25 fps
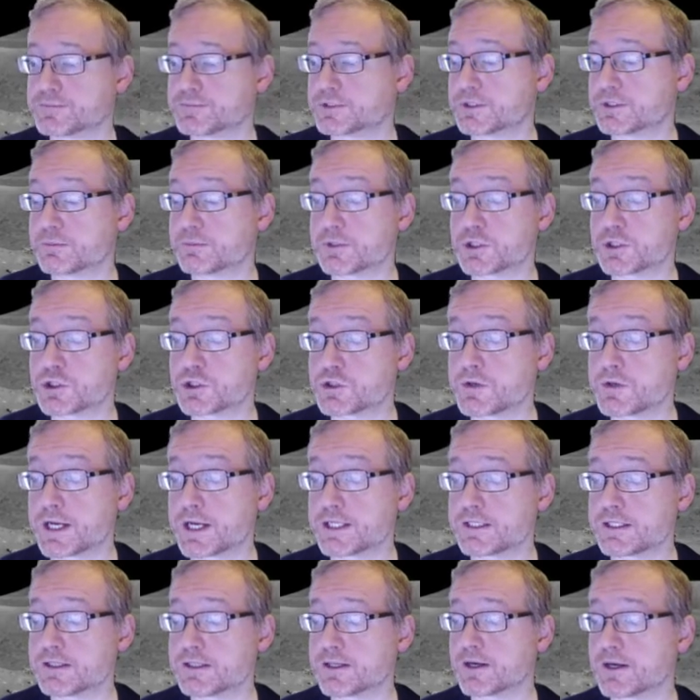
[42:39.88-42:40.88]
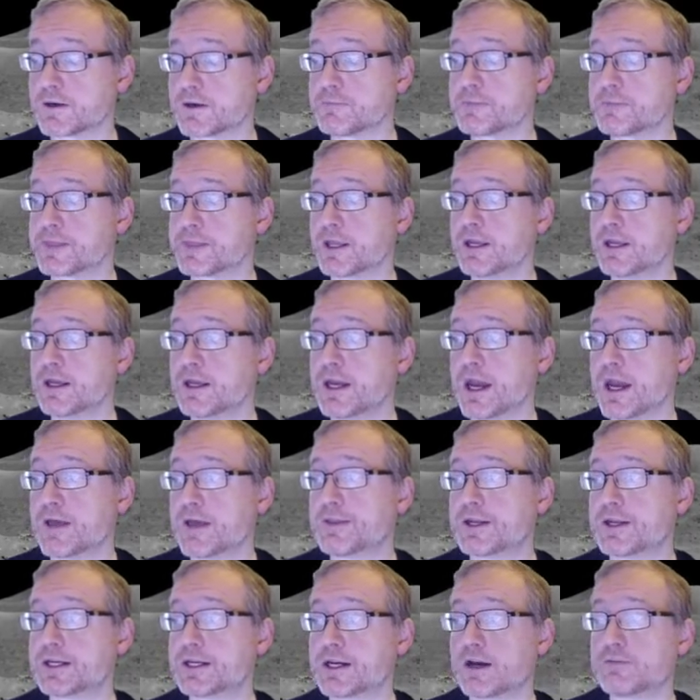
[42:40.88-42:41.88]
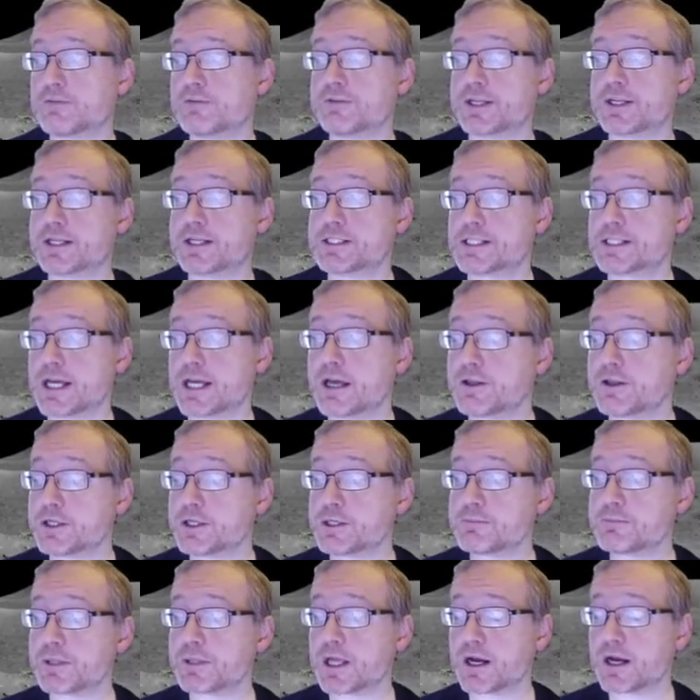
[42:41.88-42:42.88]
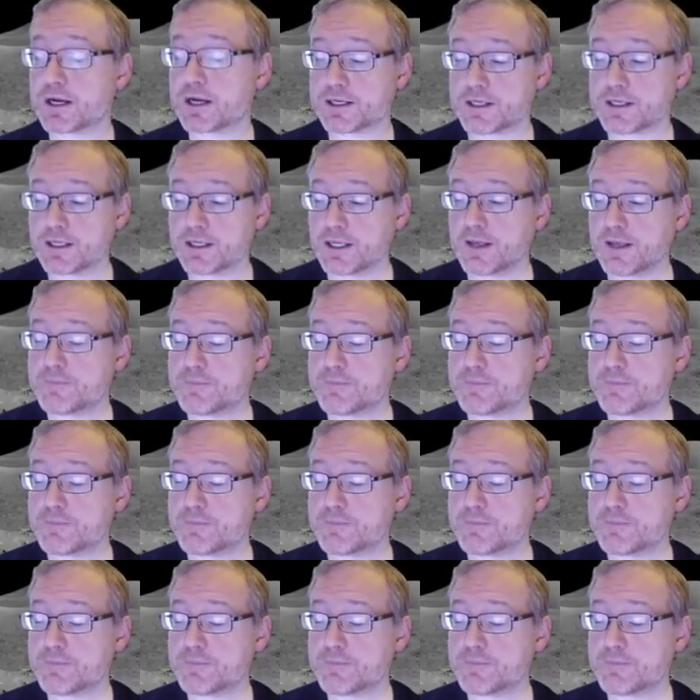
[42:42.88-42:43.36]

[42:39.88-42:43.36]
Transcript: constraints there. And then a confidentiality block